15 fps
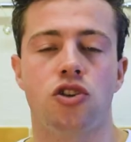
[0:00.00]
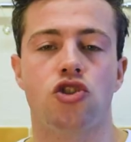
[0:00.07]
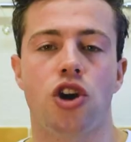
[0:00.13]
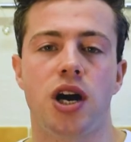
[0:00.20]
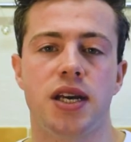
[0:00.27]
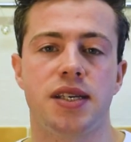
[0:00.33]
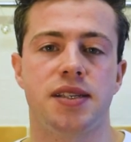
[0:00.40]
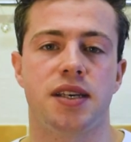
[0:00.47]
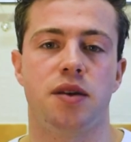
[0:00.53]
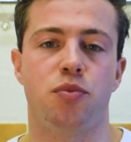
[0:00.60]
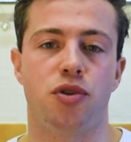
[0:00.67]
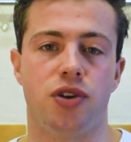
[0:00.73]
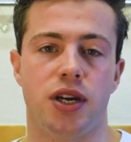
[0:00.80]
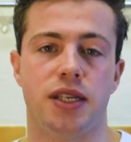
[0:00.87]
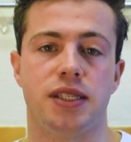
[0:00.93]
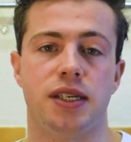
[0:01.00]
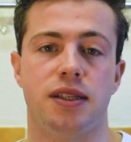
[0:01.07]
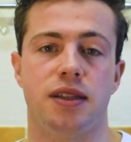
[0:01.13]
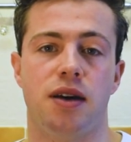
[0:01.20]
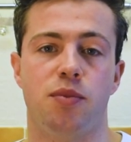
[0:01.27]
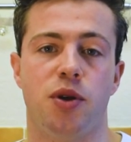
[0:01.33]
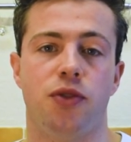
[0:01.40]
Try separating
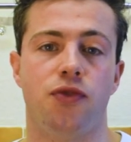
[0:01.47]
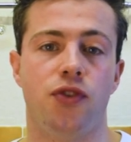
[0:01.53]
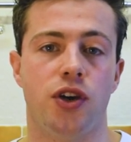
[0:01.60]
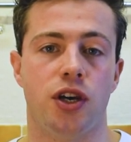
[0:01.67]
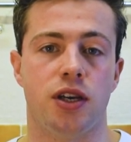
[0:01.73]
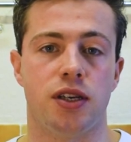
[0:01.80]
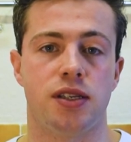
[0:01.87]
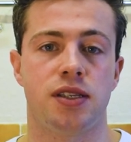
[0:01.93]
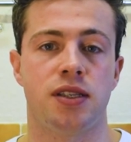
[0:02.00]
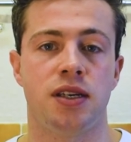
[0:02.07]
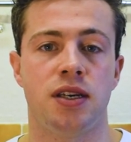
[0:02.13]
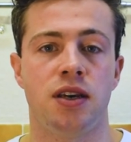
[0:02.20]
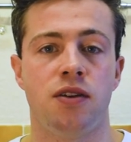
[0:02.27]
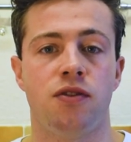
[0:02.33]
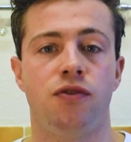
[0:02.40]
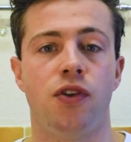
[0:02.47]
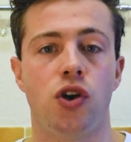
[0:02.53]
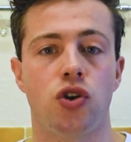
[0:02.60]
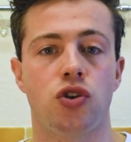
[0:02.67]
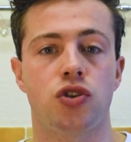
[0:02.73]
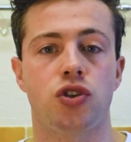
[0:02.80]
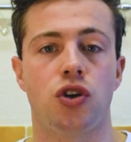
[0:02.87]
them at first.
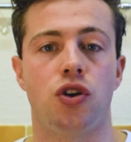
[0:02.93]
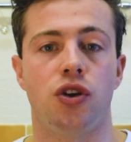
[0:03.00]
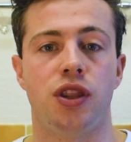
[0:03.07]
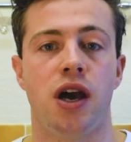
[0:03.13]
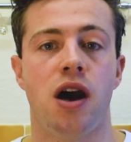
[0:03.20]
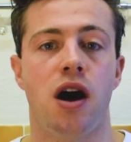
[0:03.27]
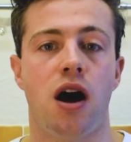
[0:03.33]
Focus on